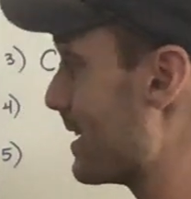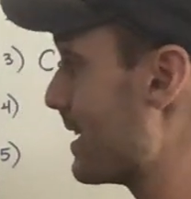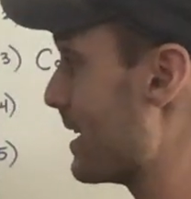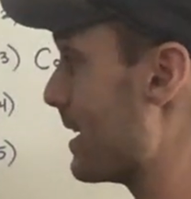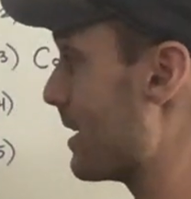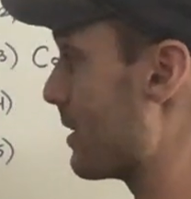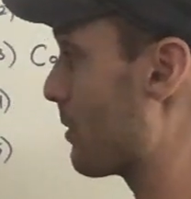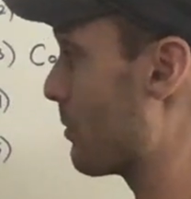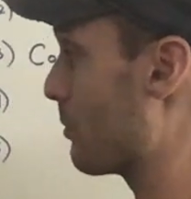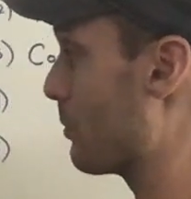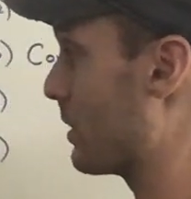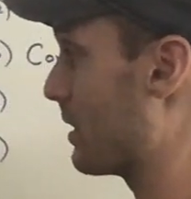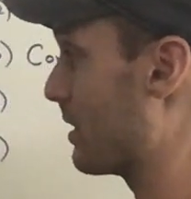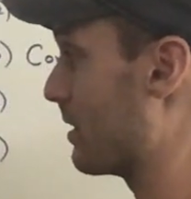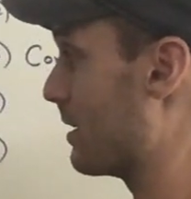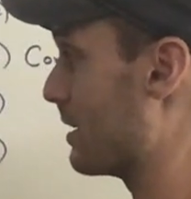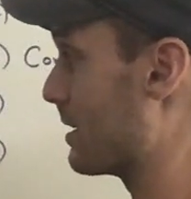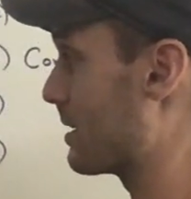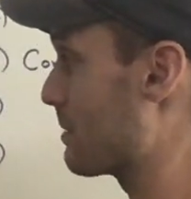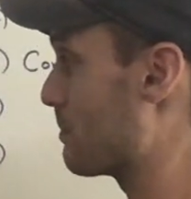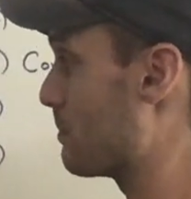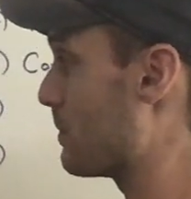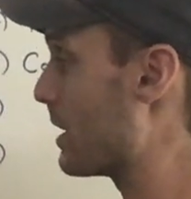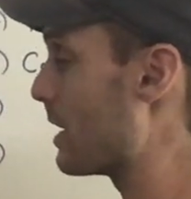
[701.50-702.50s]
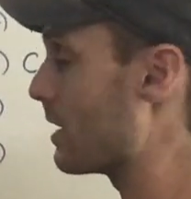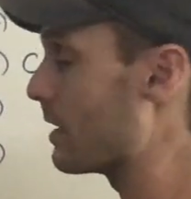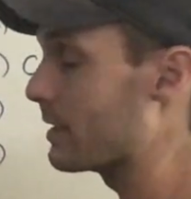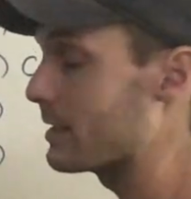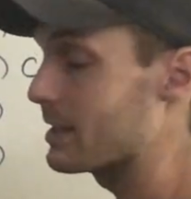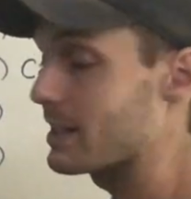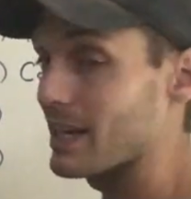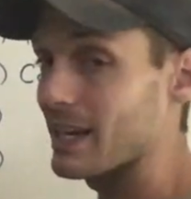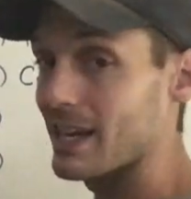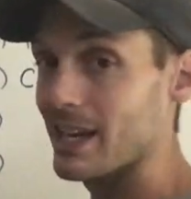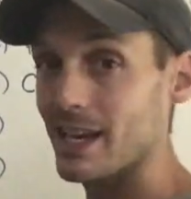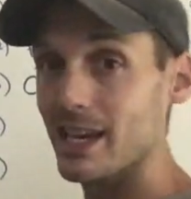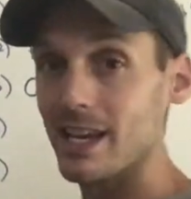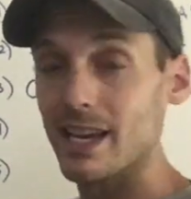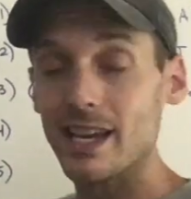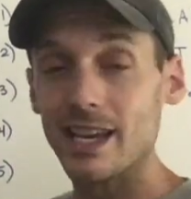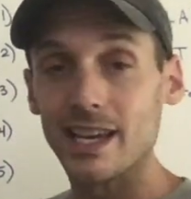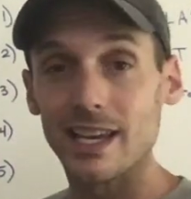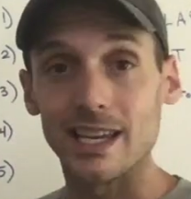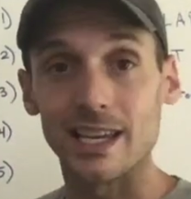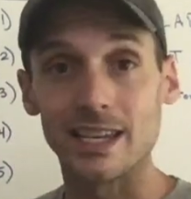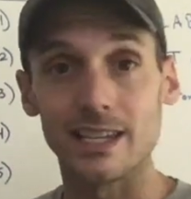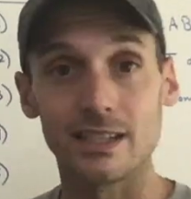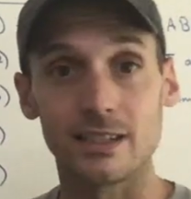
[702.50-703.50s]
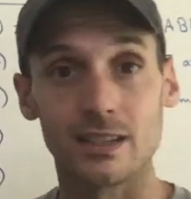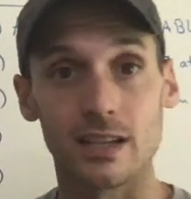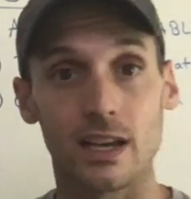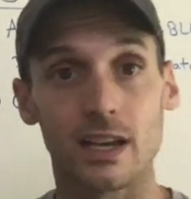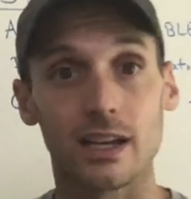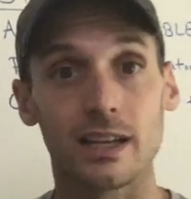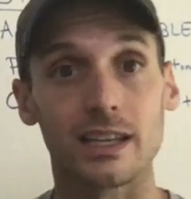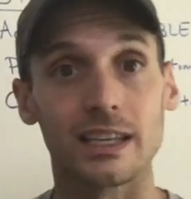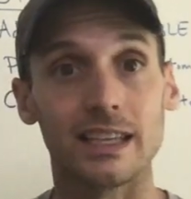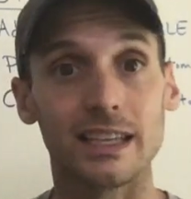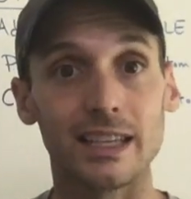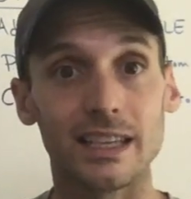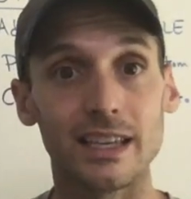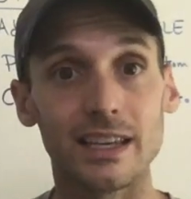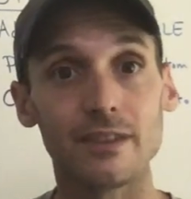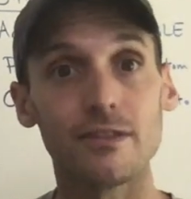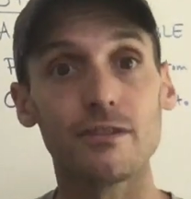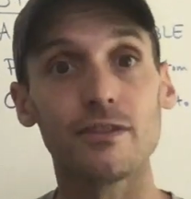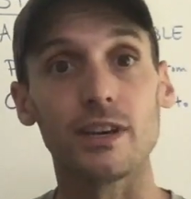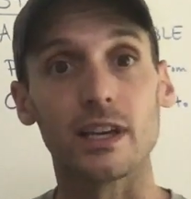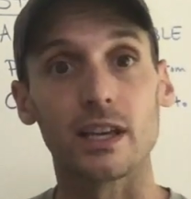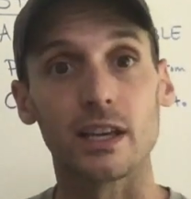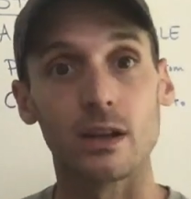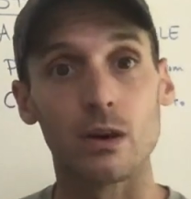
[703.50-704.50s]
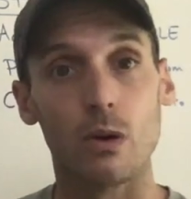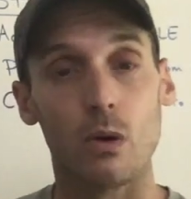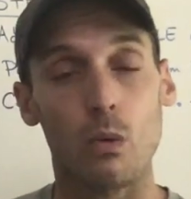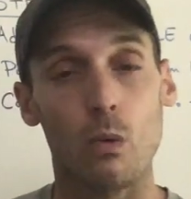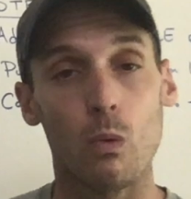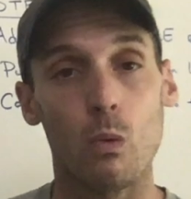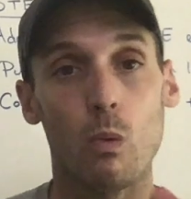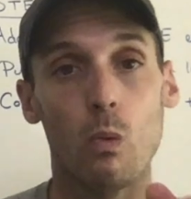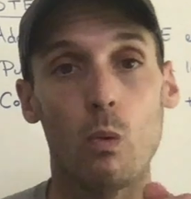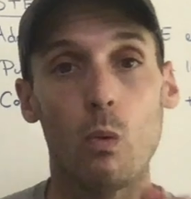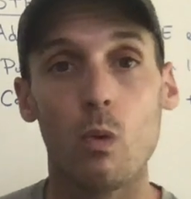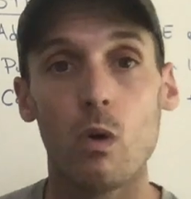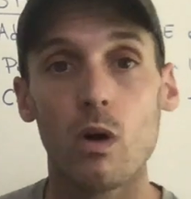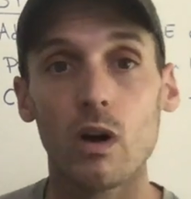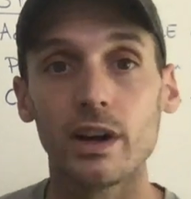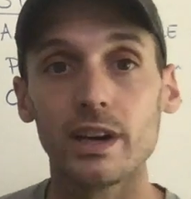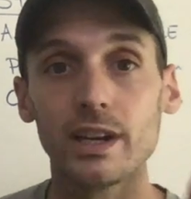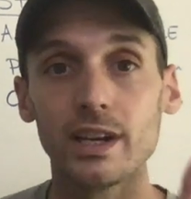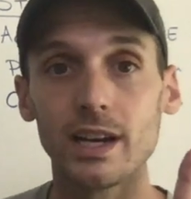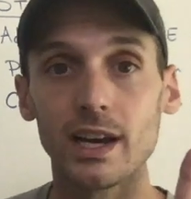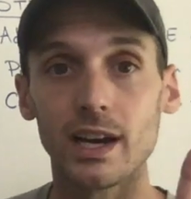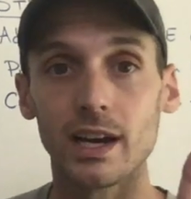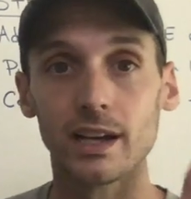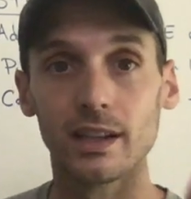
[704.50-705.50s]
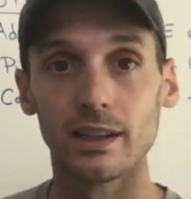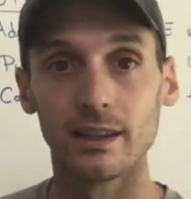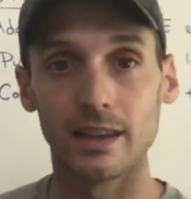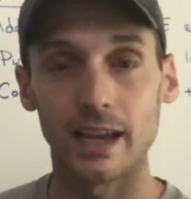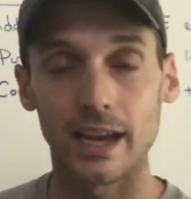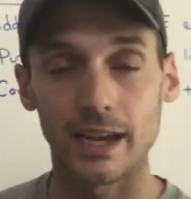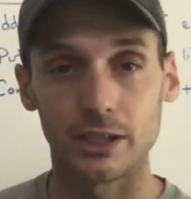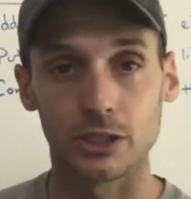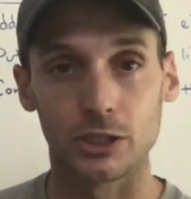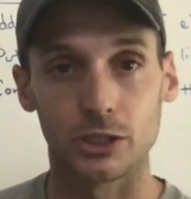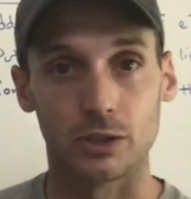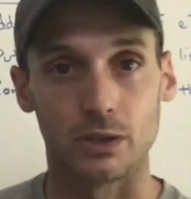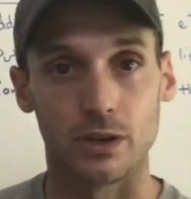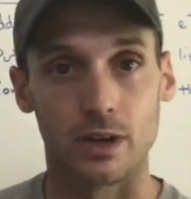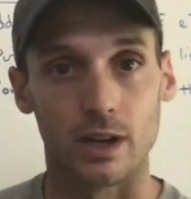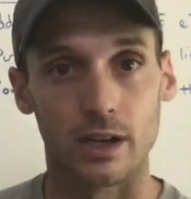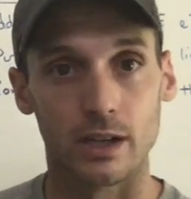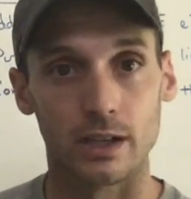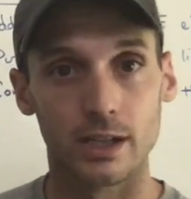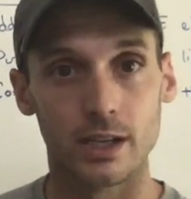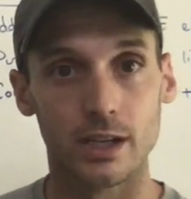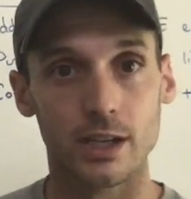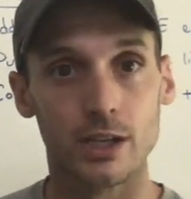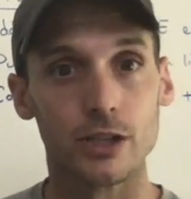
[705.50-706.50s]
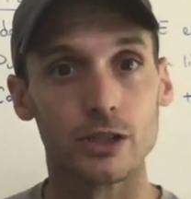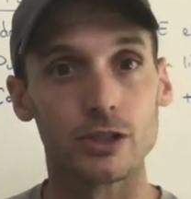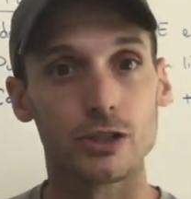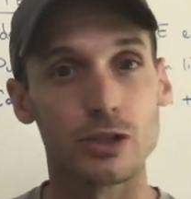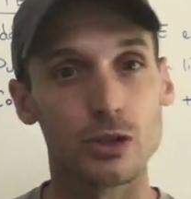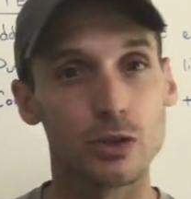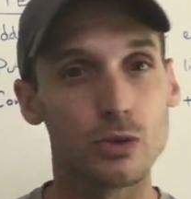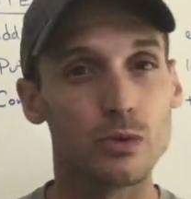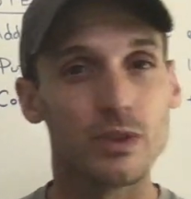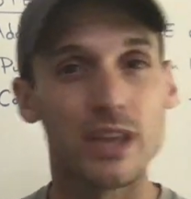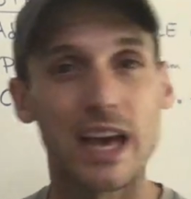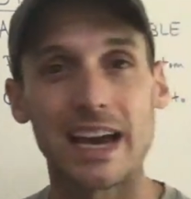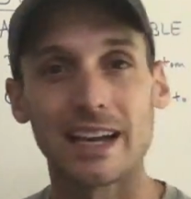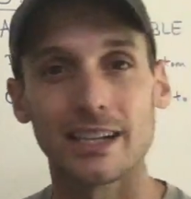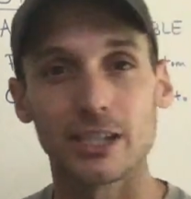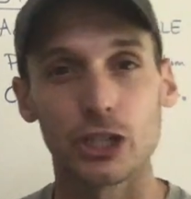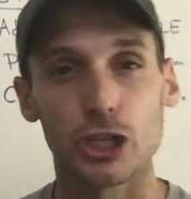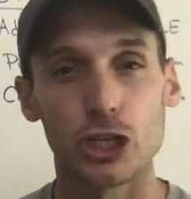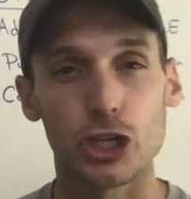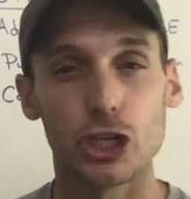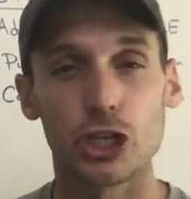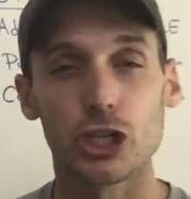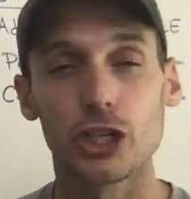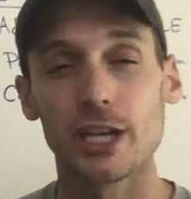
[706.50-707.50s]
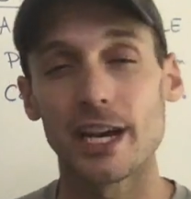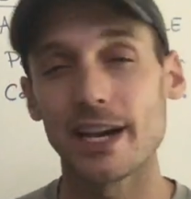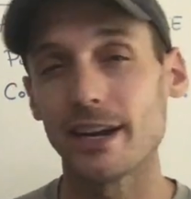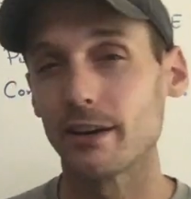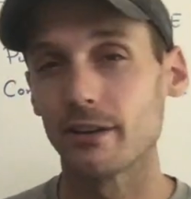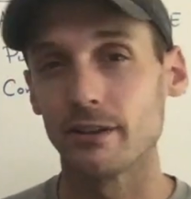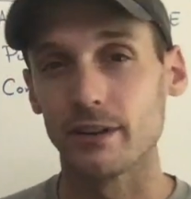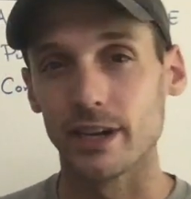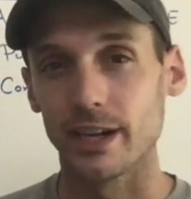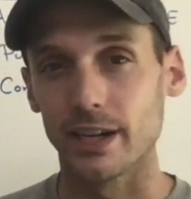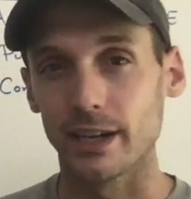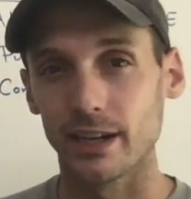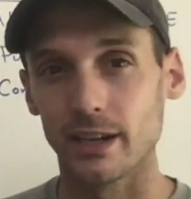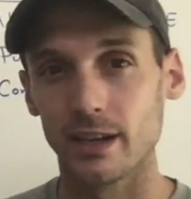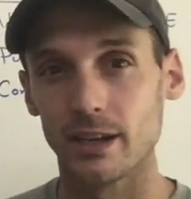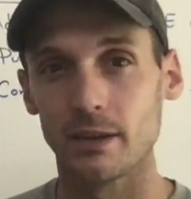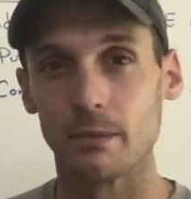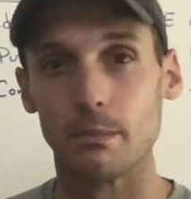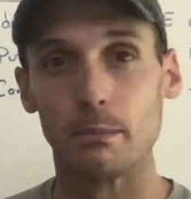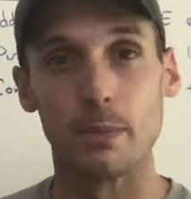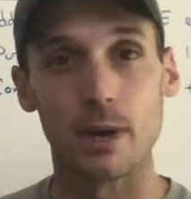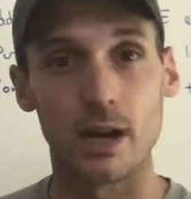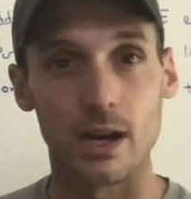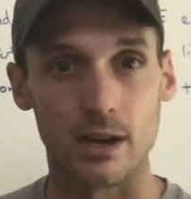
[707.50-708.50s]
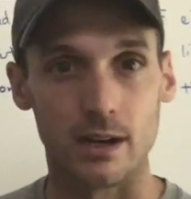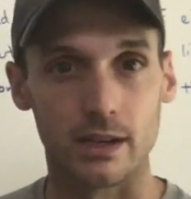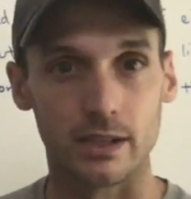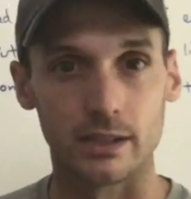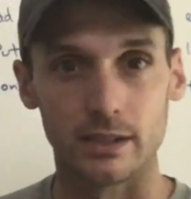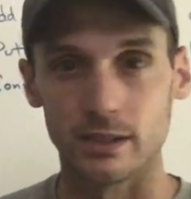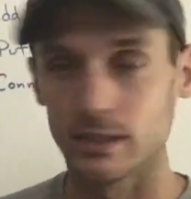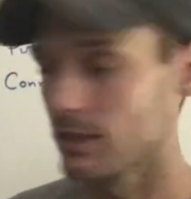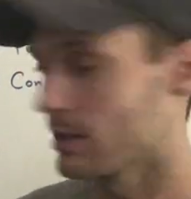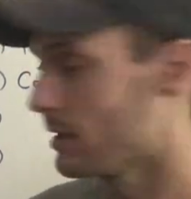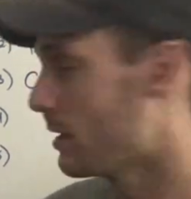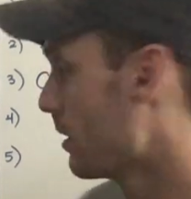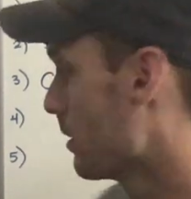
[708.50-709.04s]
here with this bond is giving 1 electron to that sharing bond.